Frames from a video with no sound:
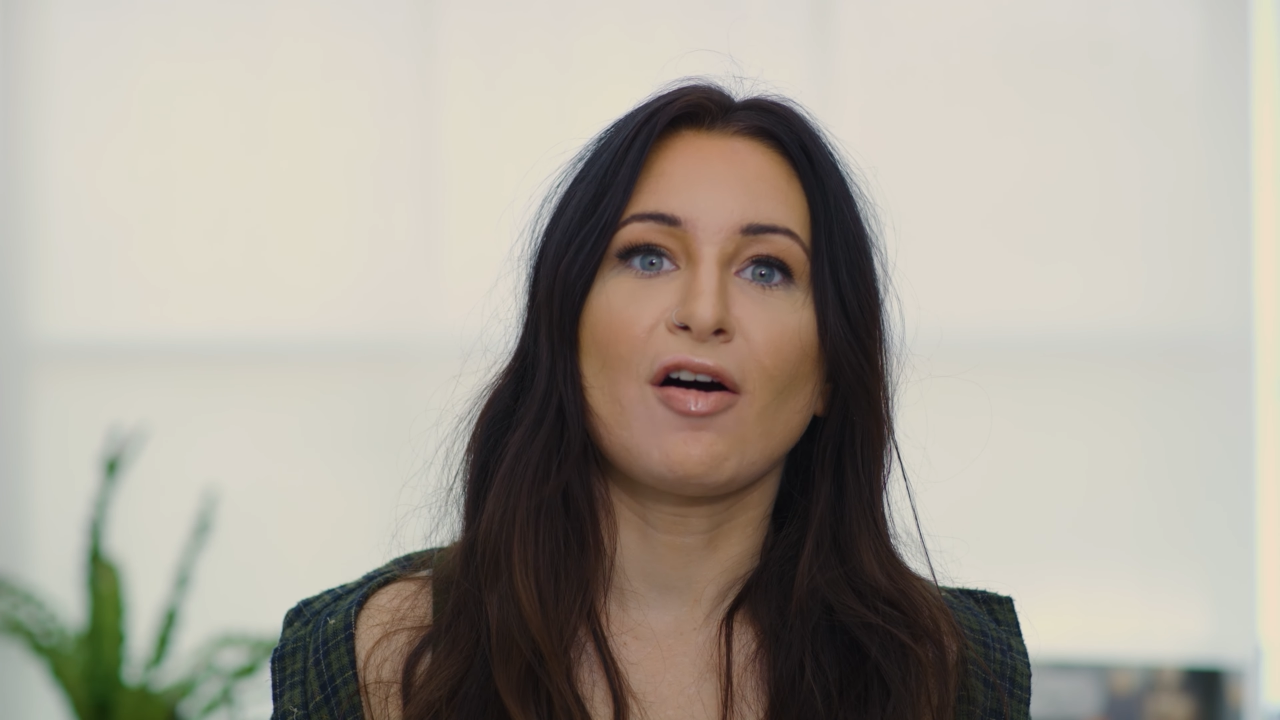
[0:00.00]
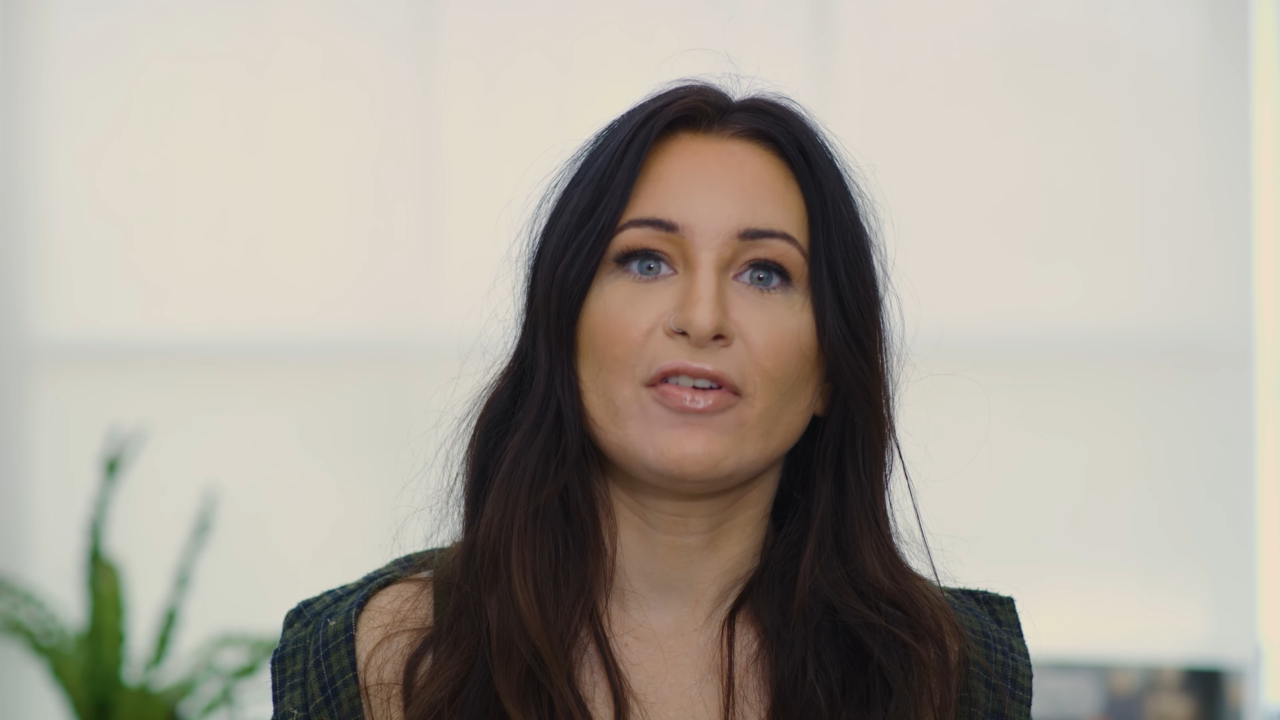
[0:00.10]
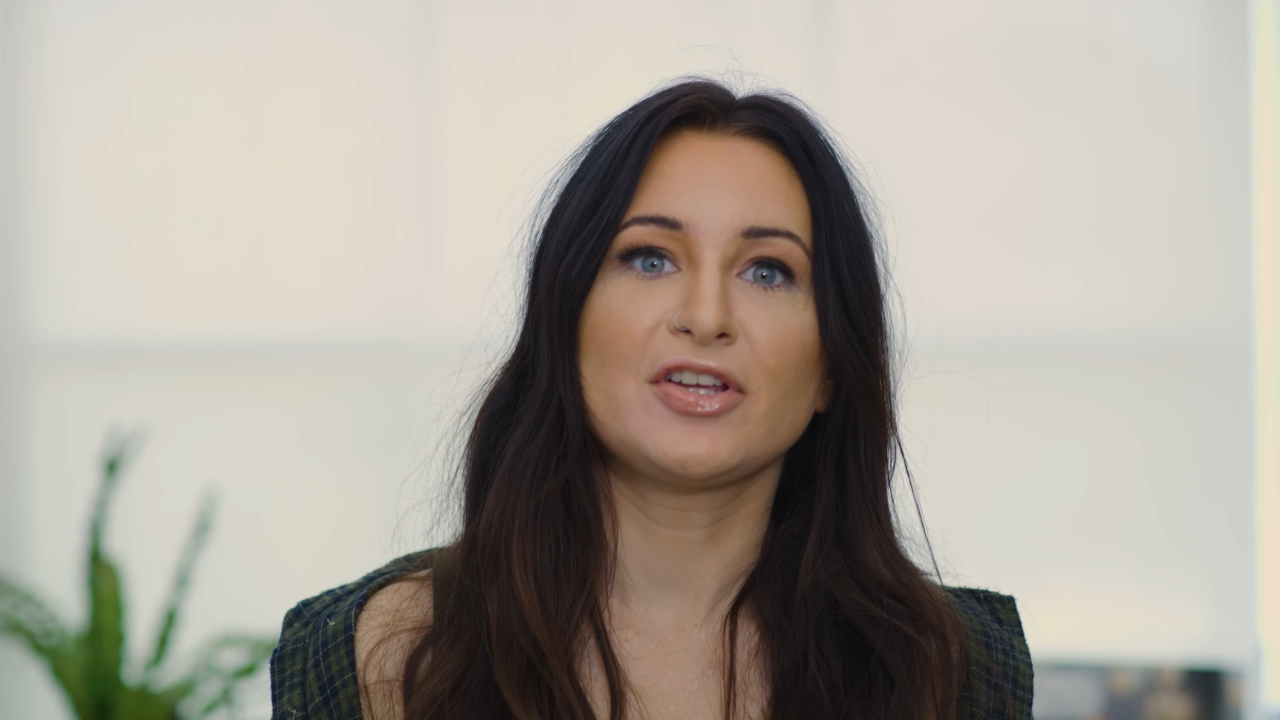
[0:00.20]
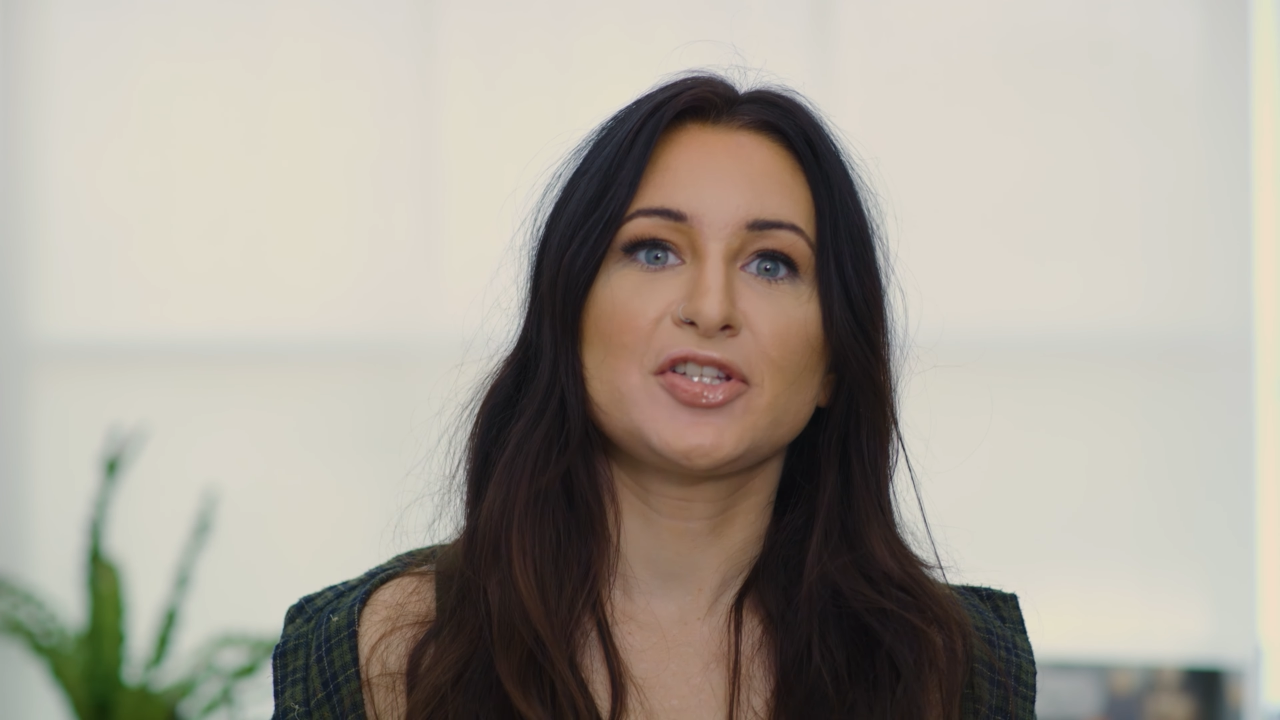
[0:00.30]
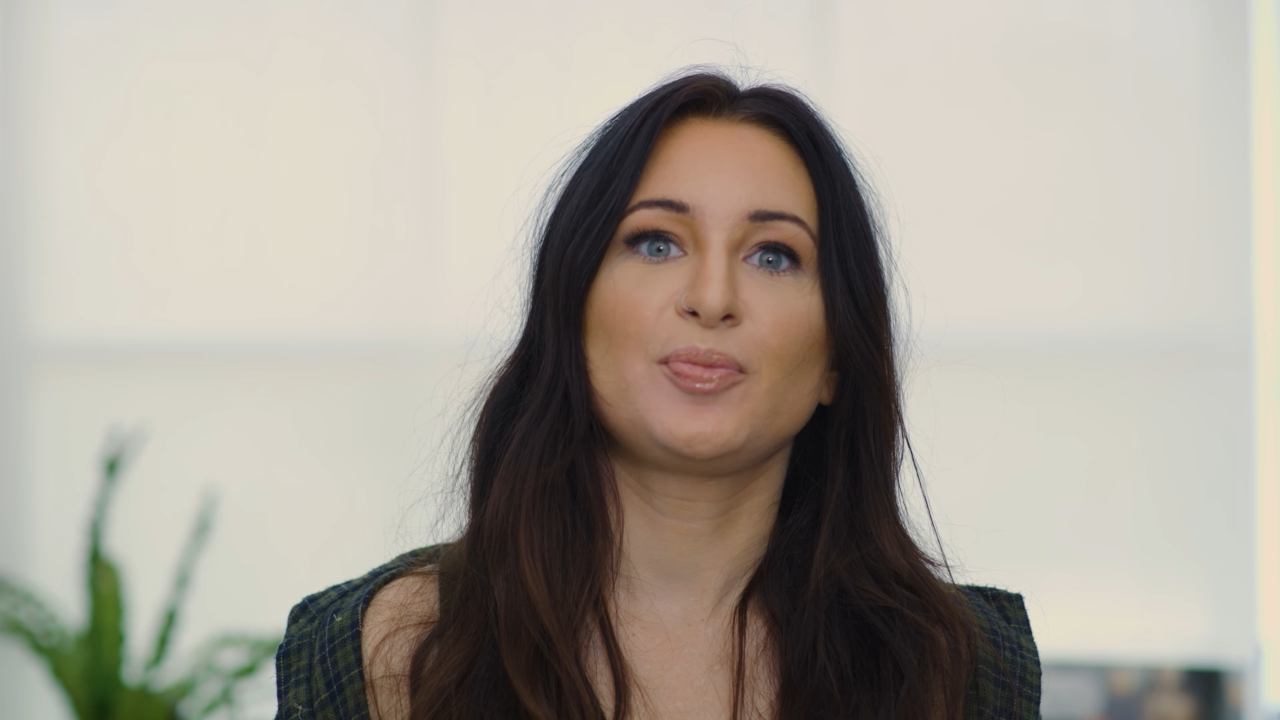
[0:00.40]

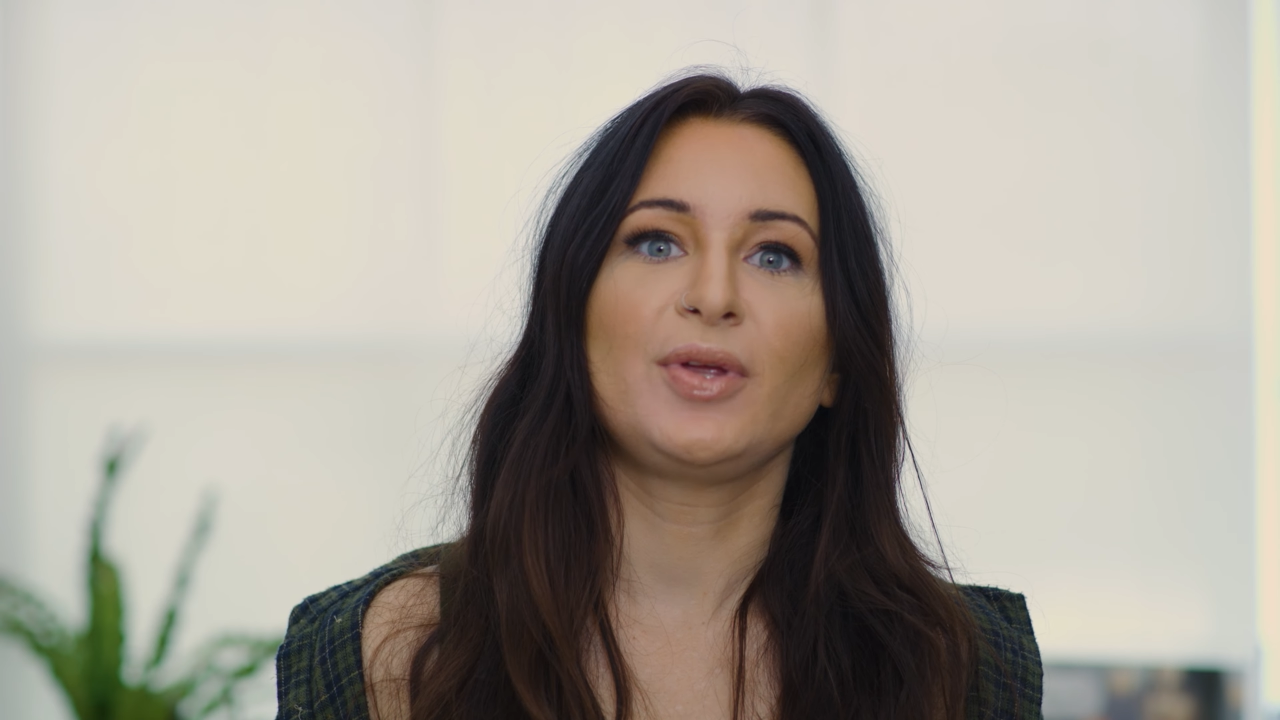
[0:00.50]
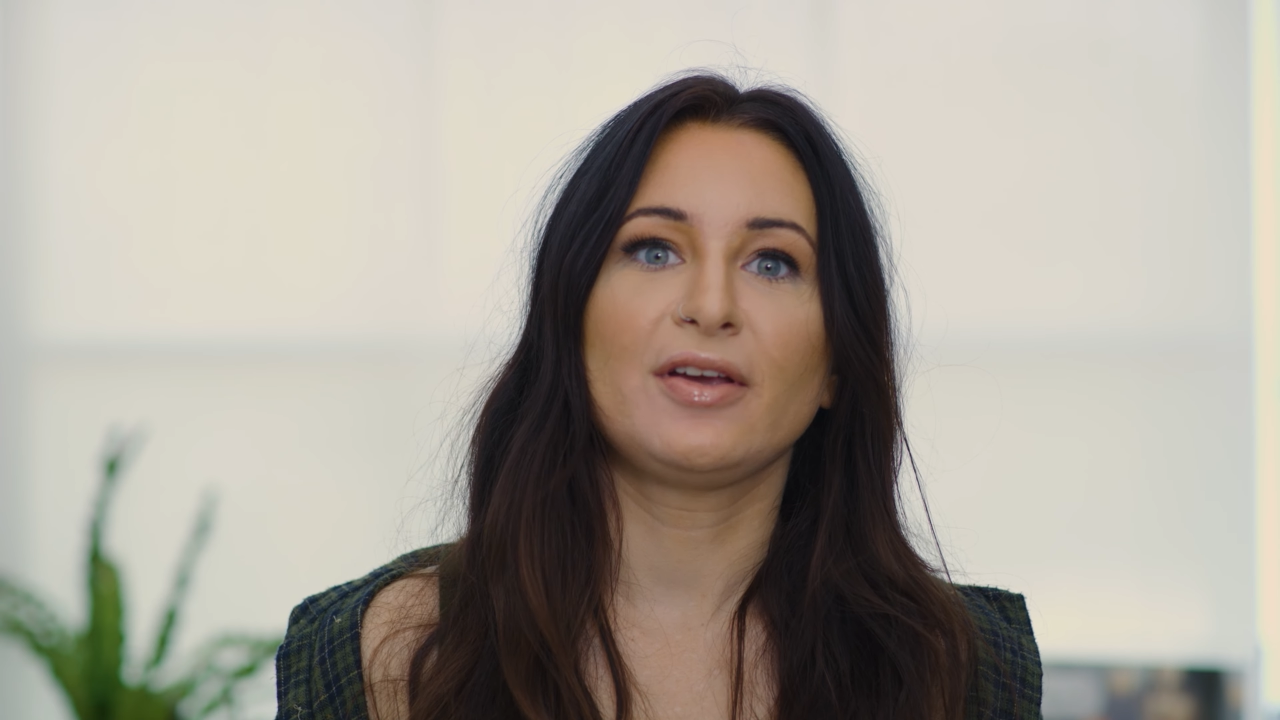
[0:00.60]
office